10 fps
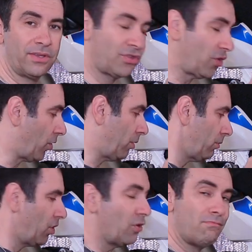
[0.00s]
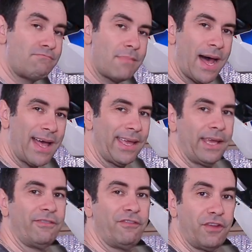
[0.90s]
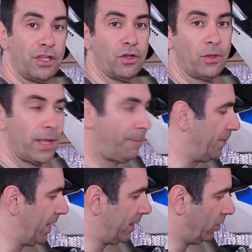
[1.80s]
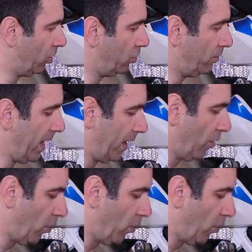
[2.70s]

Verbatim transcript: so you might fiddle a bit to make it